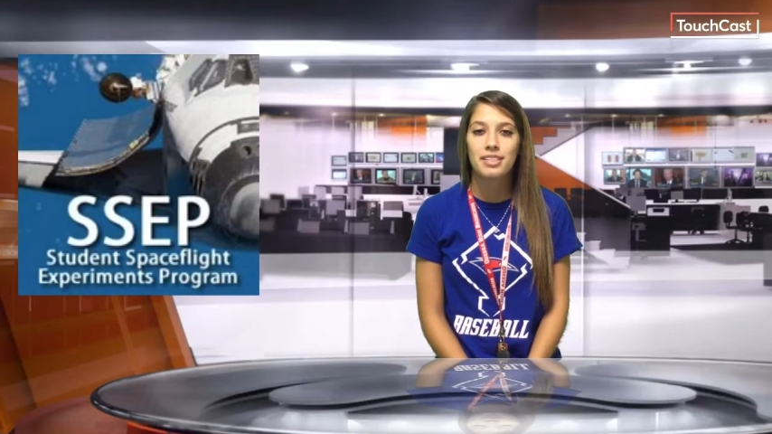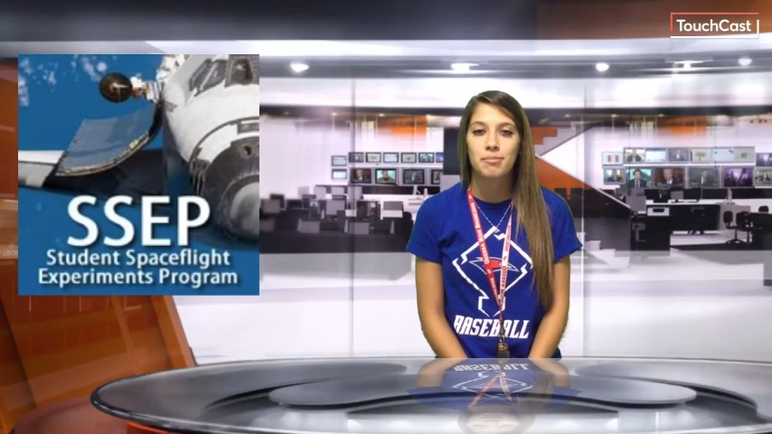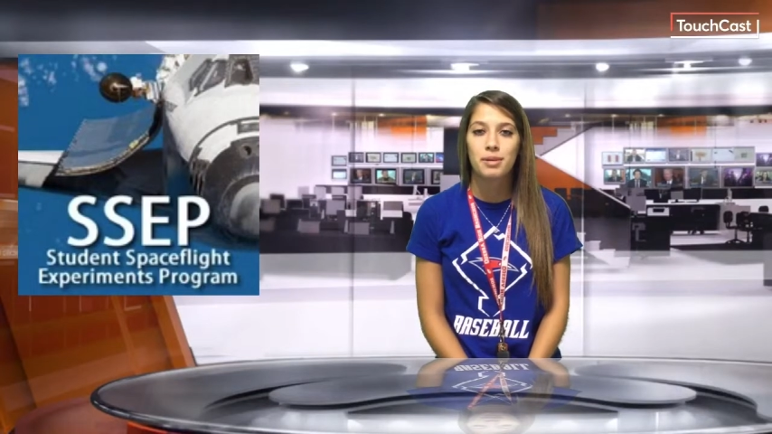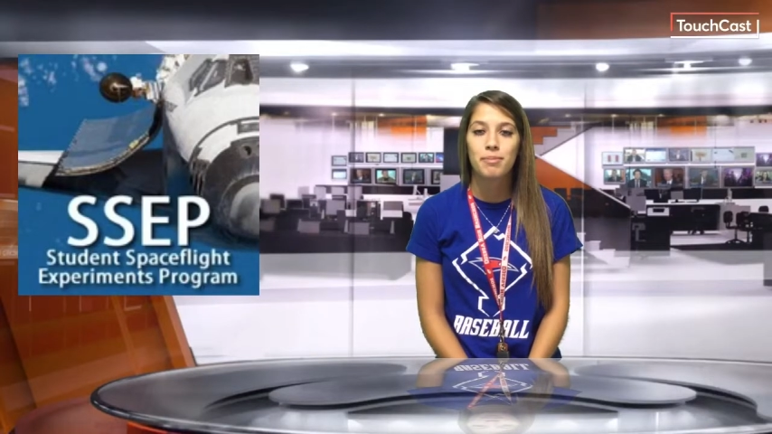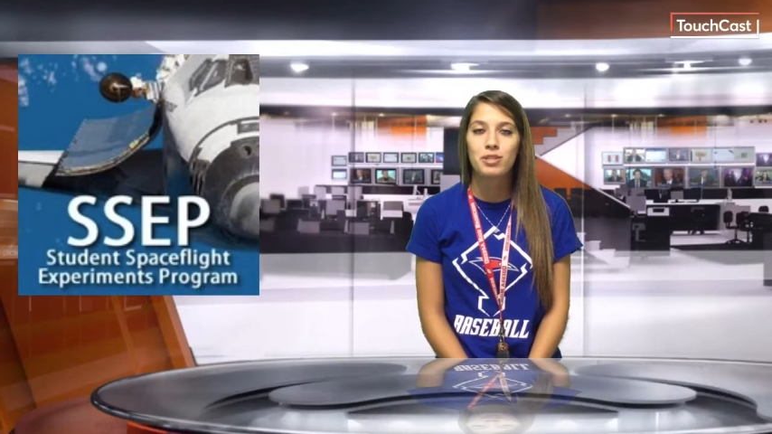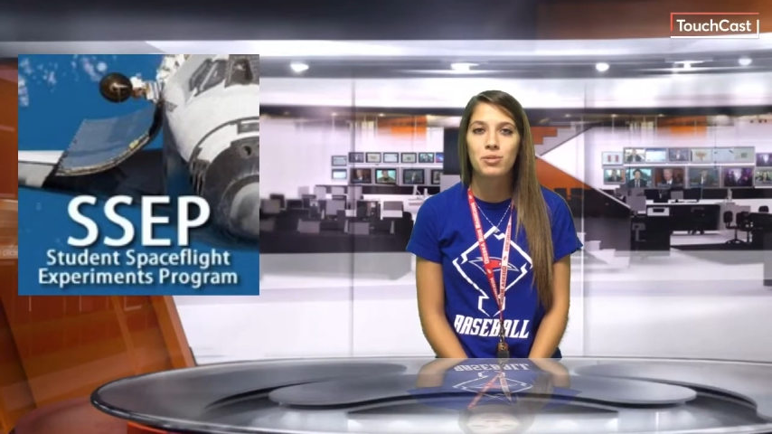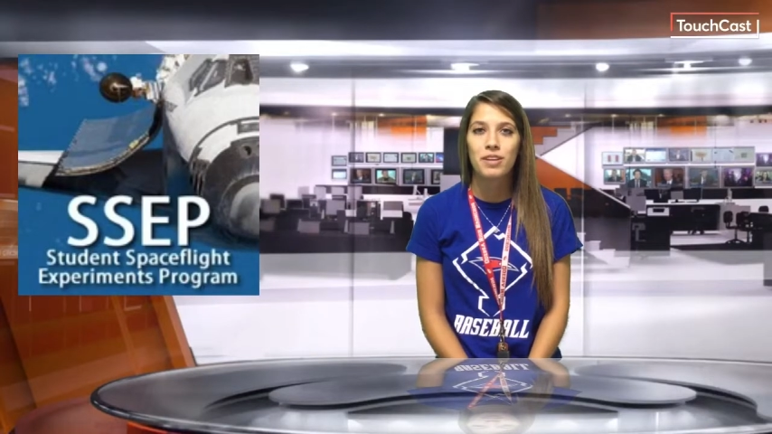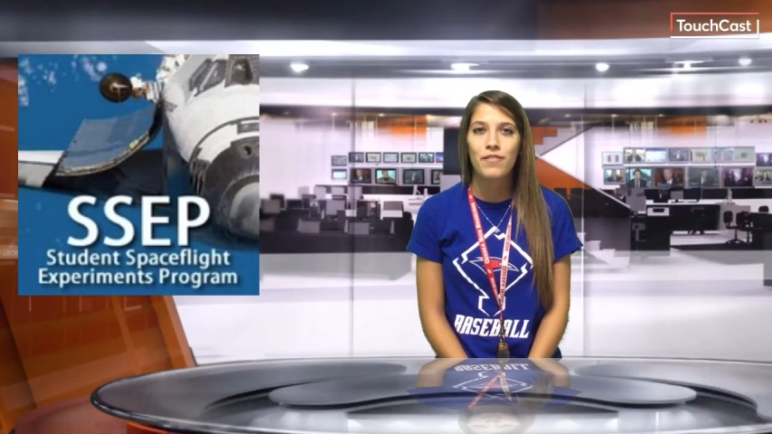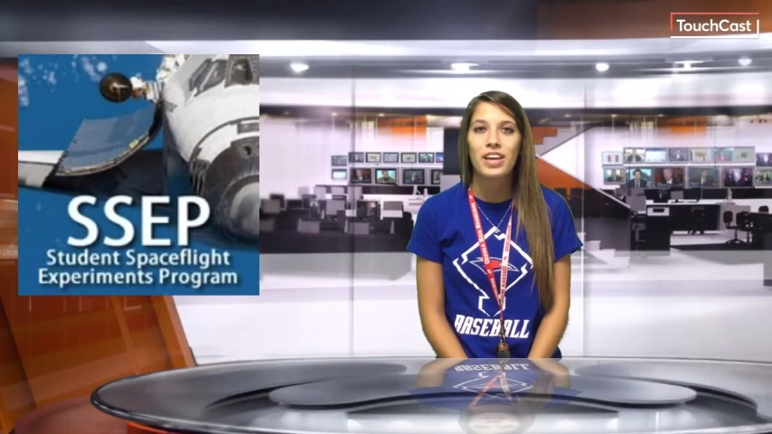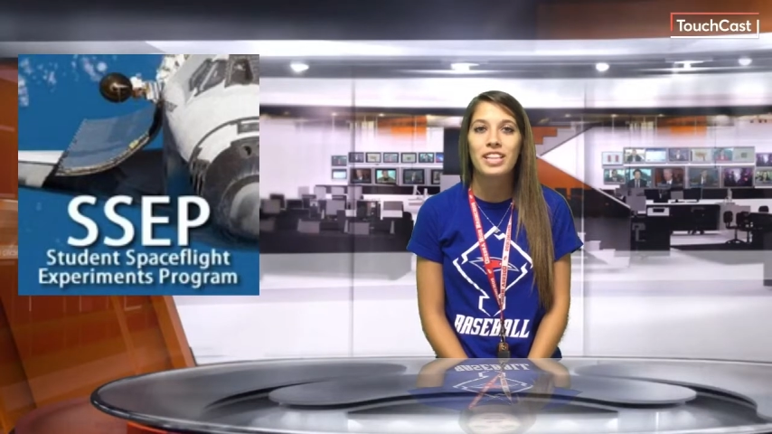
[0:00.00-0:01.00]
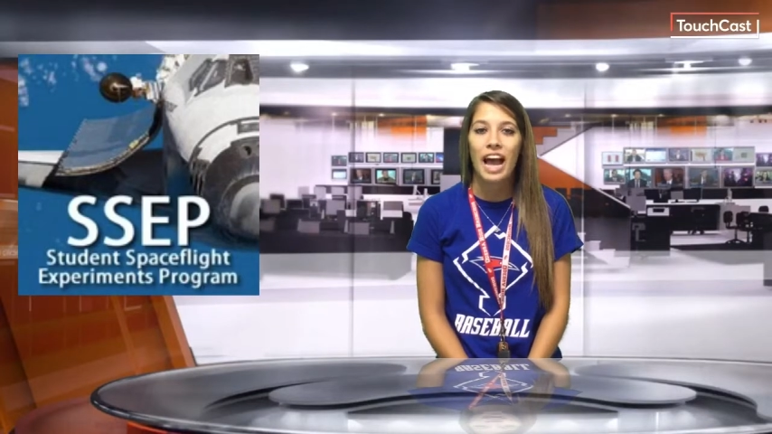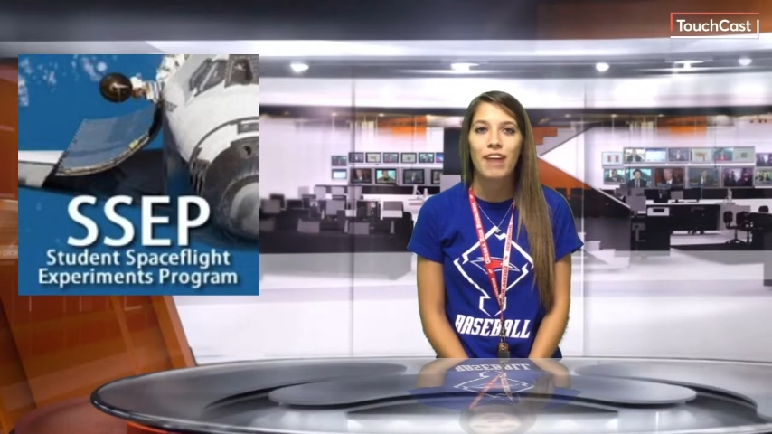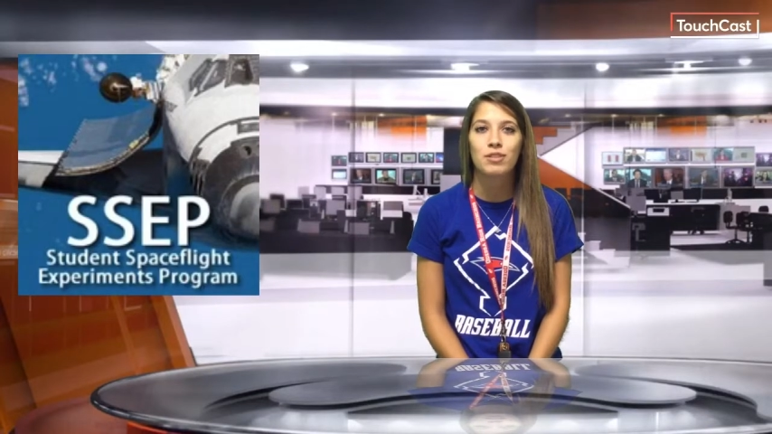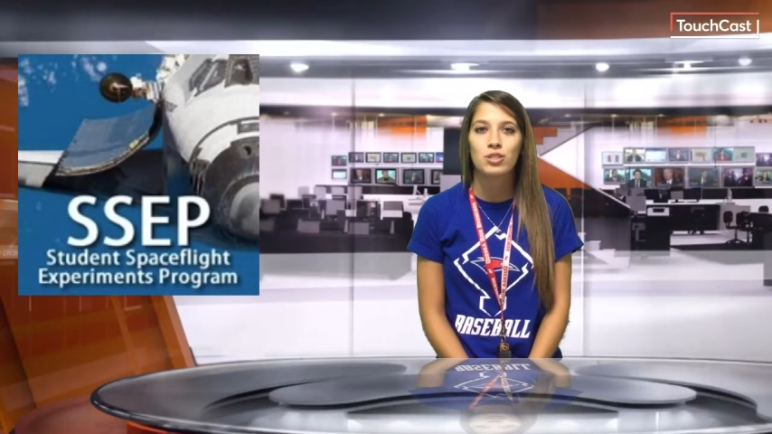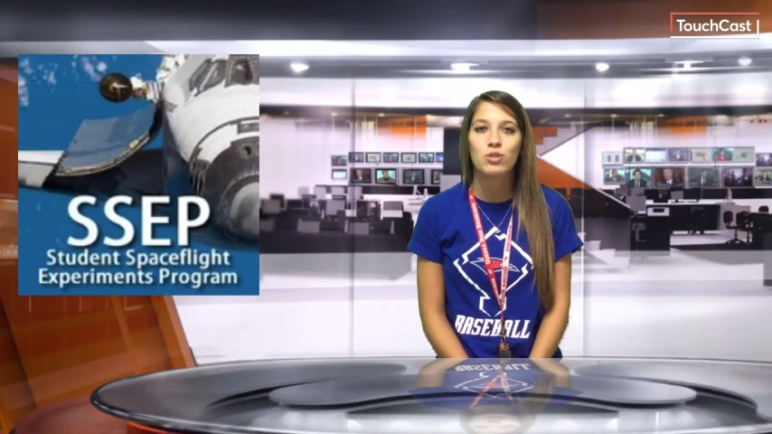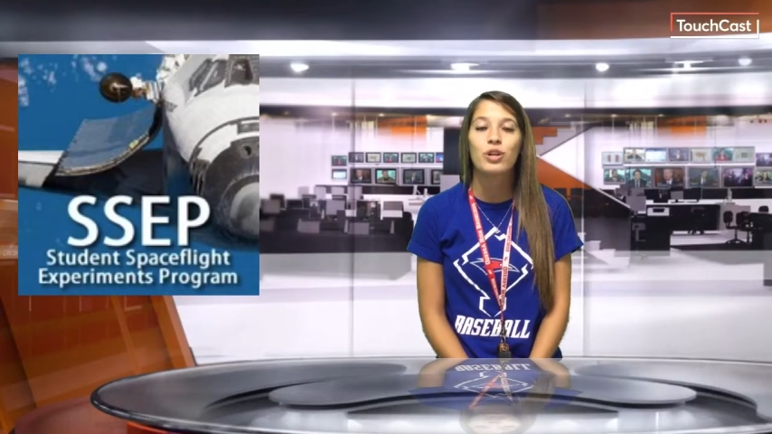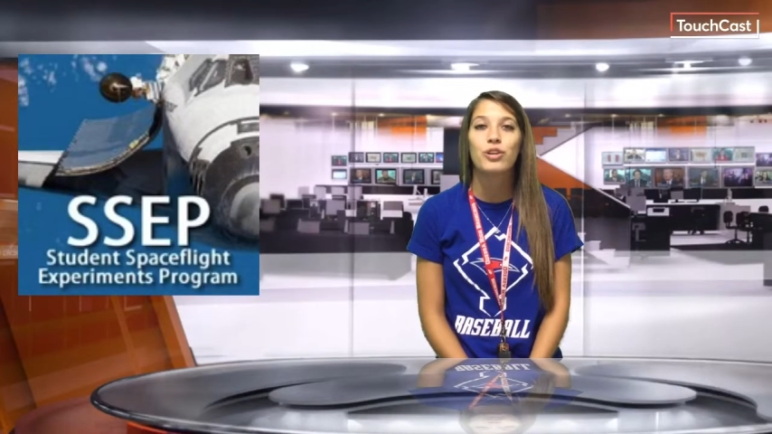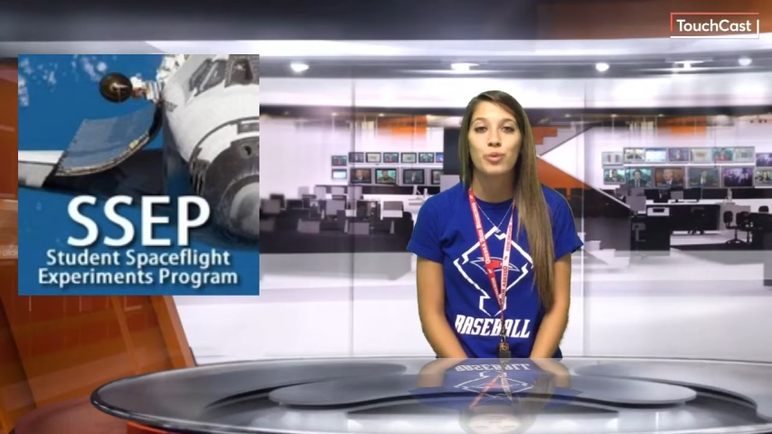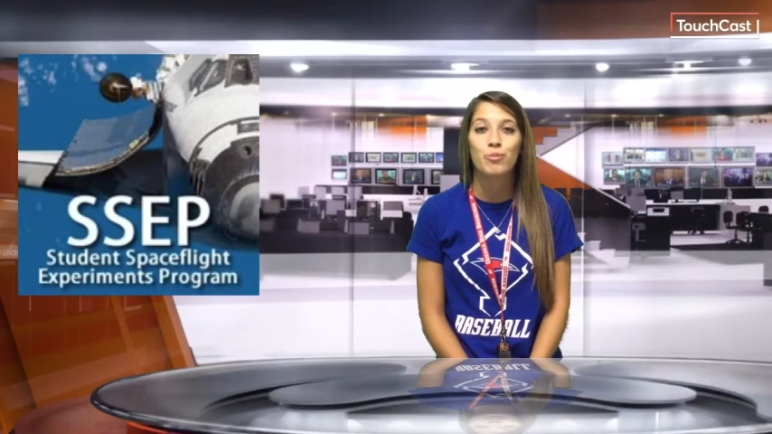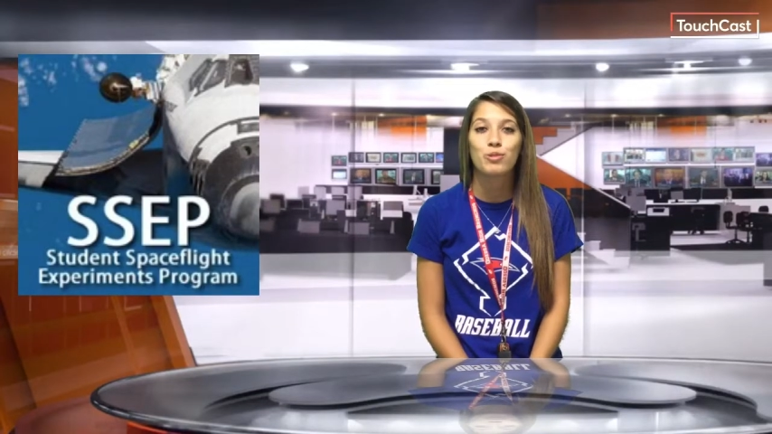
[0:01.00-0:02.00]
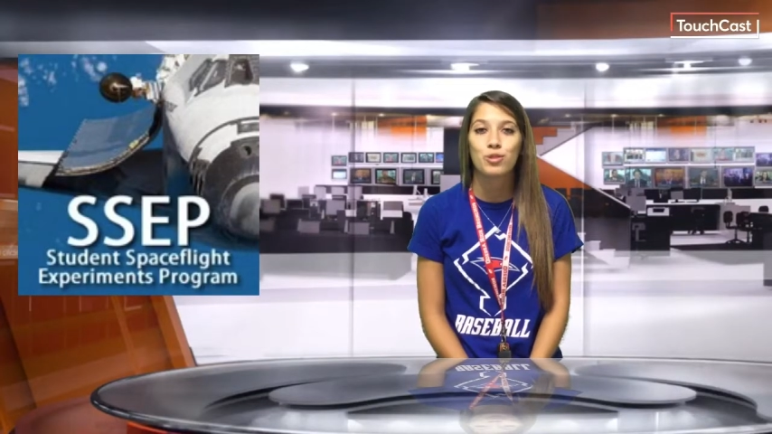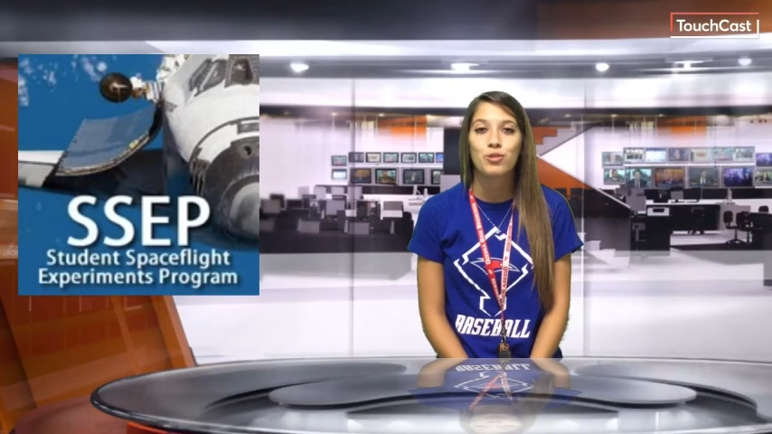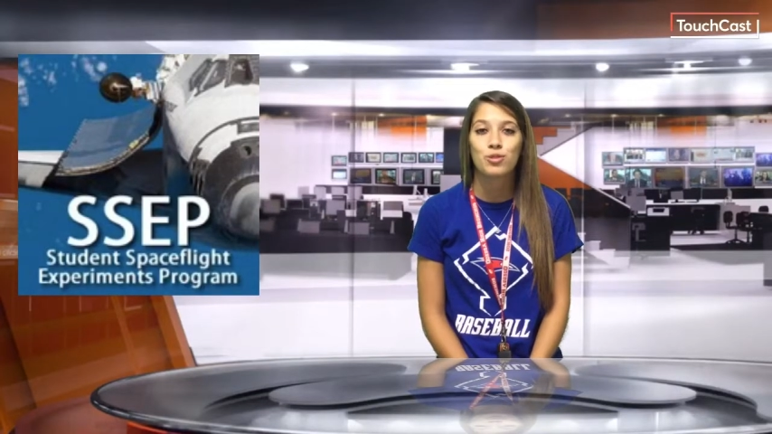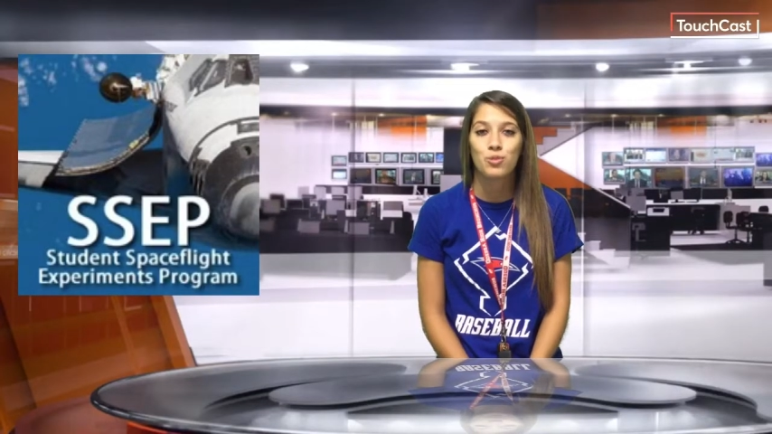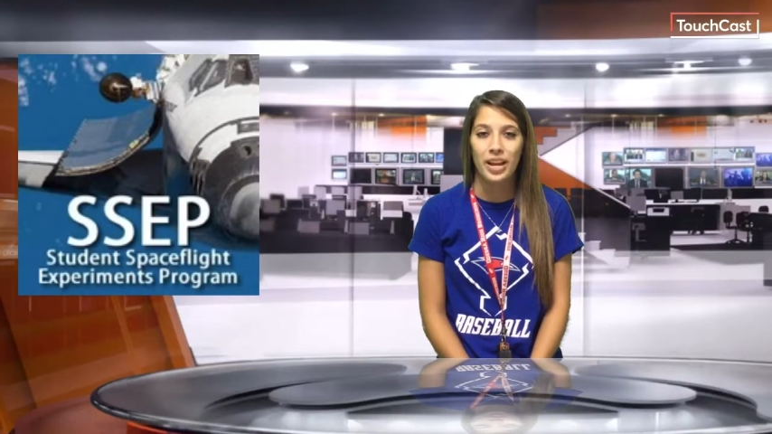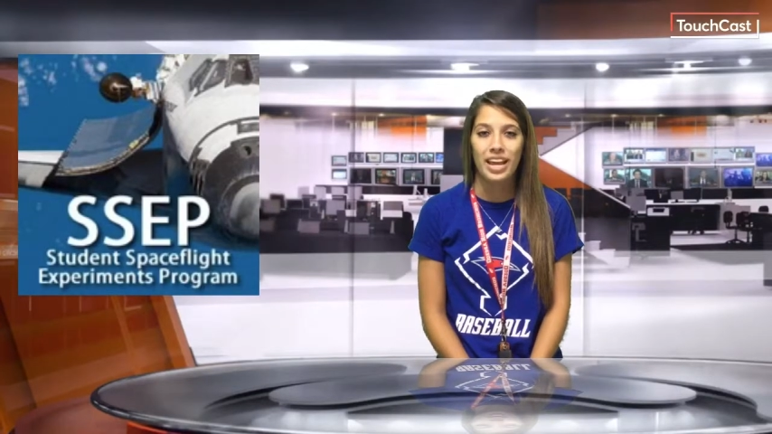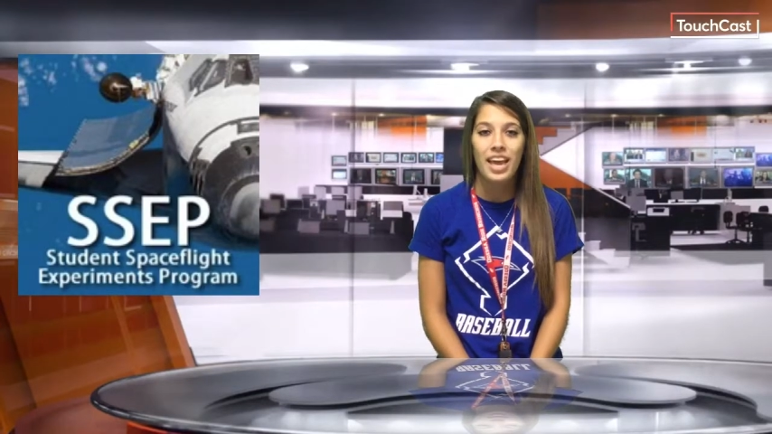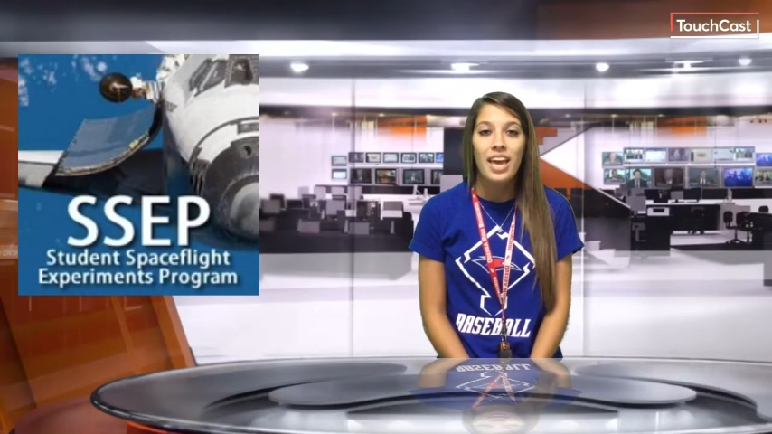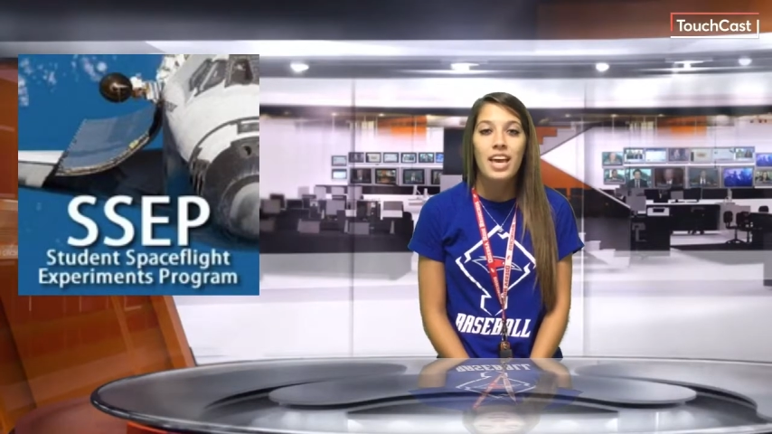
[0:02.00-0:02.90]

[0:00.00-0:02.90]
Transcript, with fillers: September 25th after school in room 220.